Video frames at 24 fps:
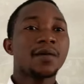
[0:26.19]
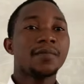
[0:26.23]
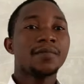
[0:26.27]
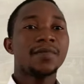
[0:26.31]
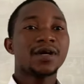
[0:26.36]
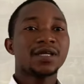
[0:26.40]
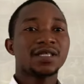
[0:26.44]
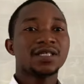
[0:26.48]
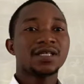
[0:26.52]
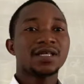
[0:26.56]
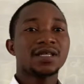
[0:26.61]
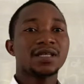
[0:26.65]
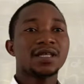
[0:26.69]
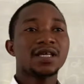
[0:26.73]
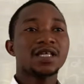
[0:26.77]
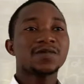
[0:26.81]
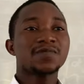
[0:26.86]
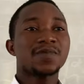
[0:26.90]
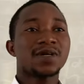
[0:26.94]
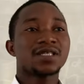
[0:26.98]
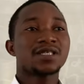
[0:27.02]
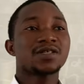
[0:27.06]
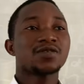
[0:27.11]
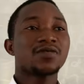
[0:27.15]
But in this
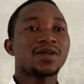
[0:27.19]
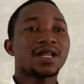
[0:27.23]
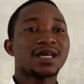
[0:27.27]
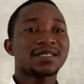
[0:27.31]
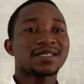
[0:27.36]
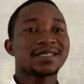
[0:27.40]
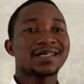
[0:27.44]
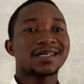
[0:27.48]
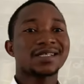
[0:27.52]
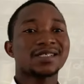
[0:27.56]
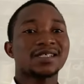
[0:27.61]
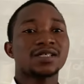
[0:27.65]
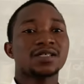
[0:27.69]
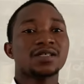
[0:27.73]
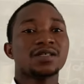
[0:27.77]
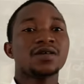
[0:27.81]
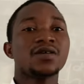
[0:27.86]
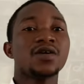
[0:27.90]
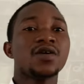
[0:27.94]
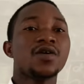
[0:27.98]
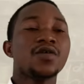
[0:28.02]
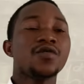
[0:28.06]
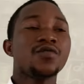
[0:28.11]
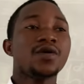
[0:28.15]
particular section,
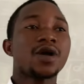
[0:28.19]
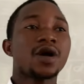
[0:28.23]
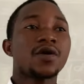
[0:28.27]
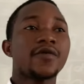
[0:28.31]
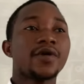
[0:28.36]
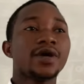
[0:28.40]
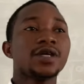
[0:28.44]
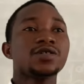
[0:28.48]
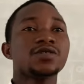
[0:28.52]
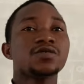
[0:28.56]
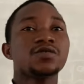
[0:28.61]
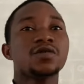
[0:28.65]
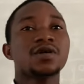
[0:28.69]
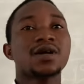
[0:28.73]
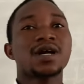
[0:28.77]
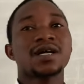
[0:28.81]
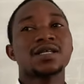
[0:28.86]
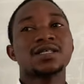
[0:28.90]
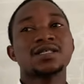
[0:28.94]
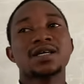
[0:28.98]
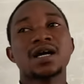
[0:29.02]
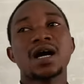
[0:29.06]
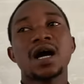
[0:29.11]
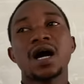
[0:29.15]
we are going to look
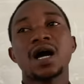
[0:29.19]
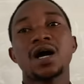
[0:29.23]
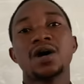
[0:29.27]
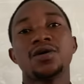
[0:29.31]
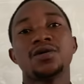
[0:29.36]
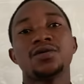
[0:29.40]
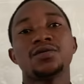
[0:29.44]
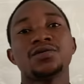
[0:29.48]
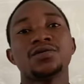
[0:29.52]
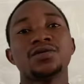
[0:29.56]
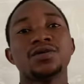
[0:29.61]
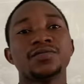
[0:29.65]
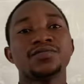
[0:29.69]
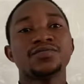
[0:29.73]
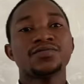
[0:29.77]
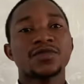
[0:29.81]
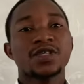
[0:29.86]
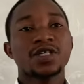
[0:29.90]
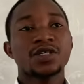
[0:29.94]
at how